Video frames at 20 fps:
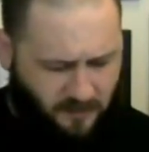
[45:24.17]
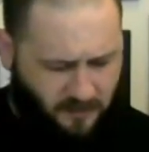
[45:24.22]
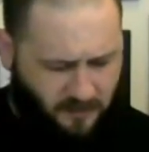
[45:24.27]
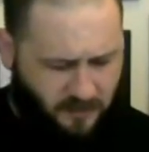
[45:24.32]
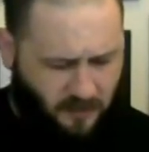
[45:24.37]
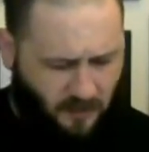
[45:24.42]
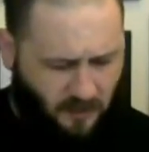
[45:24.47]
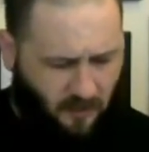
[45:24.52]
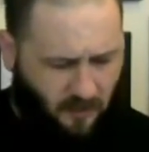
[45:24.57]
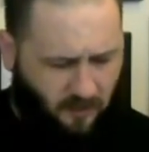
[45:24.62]

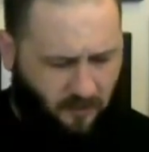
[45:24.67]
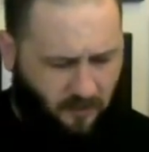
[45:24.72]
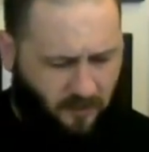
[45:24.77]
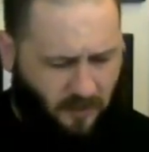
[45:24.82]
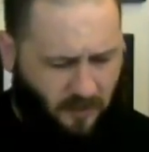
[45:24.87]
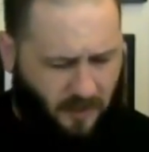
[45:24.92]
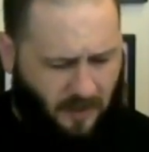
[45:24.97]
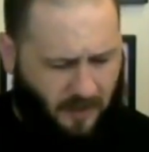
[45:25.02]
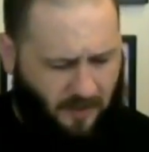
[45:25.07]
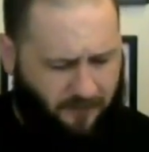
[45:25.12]

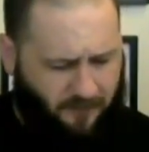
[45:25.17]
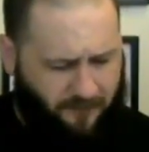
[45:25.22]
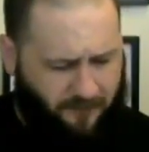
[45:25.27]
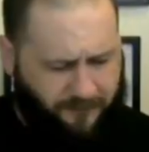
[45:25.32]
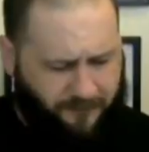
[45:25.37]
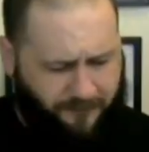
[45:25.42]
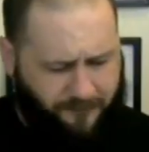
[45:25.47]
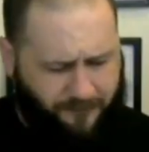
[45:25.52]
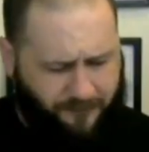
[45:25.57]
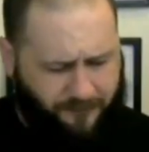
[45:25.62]

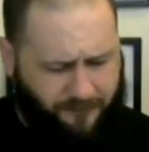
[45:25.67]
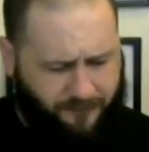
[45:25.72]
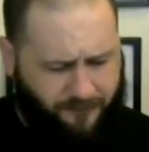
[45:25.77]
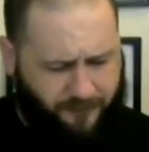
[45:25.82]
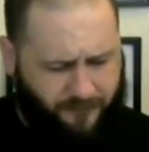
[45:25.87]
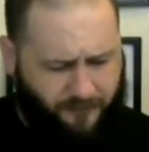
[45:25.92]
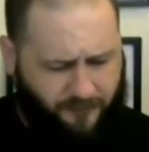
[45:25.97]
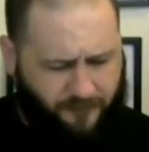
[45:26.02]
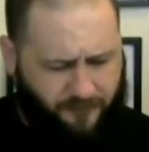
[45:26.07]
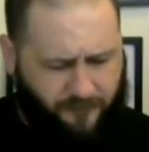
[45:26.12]
So,
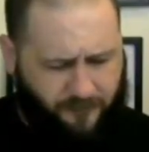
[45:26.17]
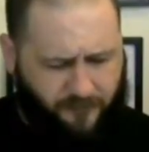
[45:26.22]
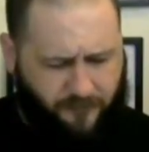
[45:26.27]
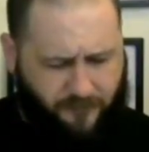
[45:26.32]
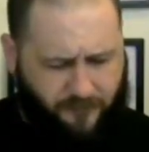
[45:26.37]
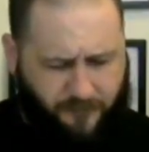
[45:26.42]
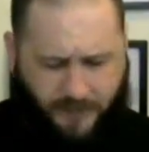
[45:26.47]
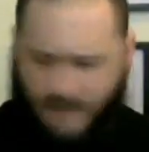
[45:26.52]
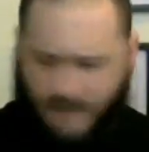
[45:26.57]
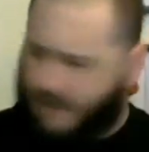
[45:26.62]

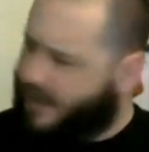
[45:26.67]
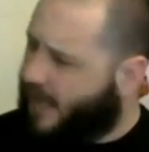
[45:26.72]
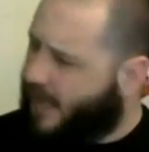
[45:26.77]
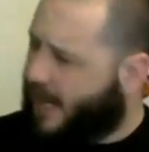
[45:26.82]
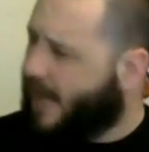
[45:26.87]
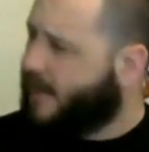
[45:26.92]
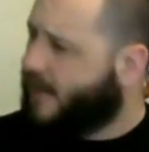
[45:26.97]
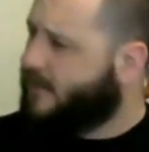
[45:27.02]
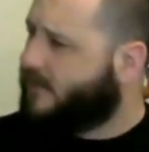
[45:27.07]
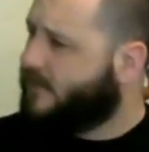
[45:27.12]
Big
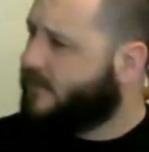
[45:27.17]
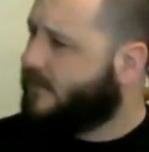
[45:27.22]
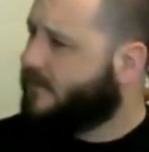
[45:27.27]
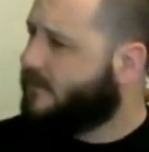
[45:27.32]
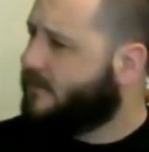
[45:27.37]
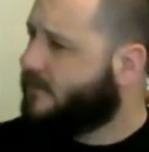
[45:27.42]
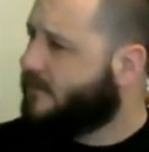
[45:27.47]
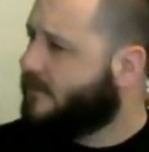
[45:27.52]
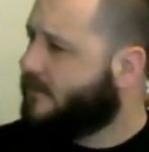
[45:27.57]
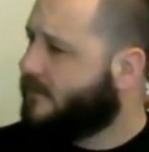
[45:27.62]
Cass
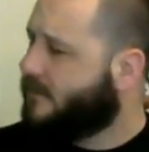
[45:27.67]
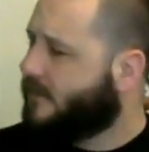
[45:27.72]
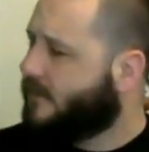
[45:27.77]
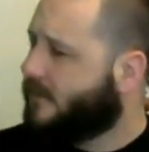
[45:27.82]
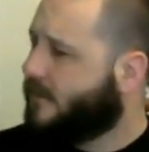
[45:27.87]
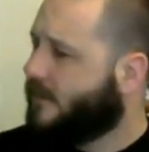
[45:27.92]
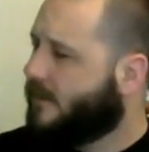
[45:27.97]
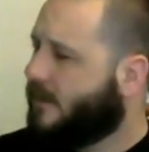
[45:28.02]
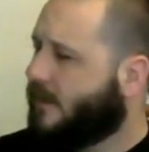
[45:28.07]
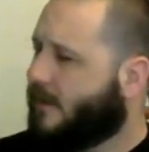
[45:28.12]

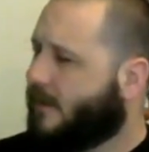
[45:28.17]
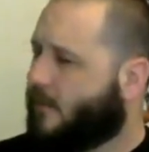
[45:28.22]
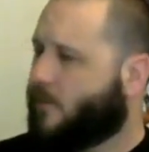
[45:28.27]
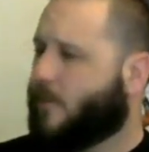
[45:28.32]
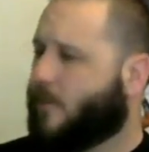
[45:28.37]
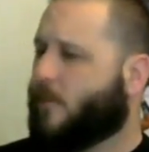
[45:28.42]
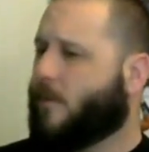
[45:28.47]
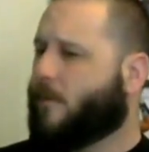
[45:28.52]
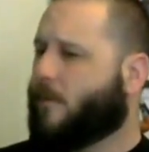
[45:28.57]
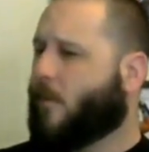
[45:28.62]
has
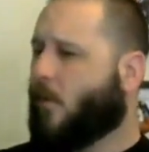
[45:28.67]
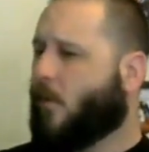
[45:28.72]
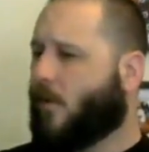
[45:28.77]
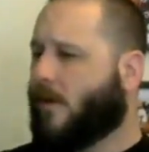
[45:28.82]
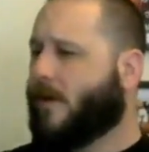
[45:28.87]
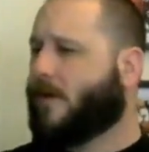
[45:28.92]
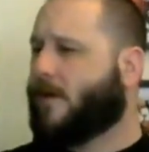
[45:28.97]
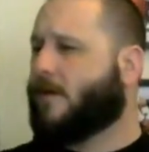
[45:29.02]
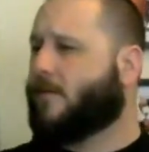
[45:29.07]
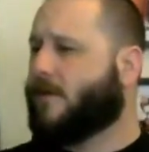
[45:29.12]
been
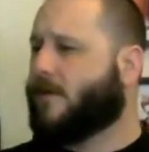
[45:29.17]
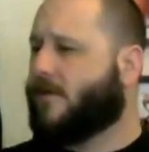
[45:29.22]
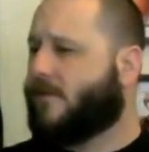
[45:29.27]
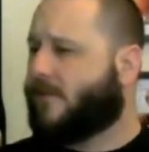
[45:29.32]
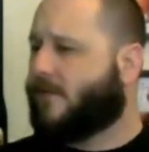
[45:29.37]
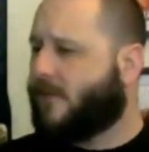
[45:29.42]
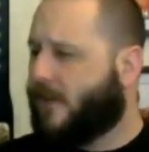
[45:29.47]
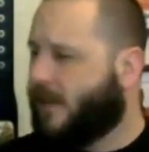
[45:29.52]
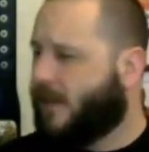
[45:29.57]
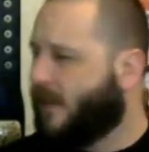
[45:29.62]
reported to be
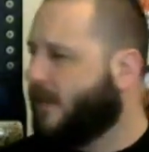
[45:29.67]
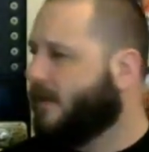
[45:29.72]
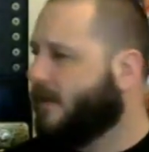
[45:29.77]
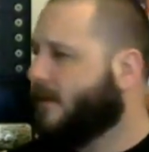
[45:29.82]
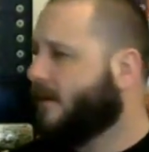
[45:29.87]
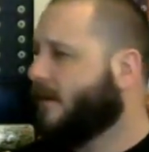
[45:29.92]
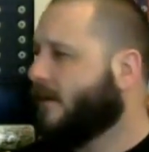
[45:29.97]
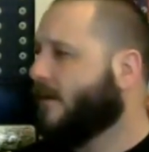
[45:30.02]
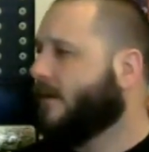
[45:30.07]
seen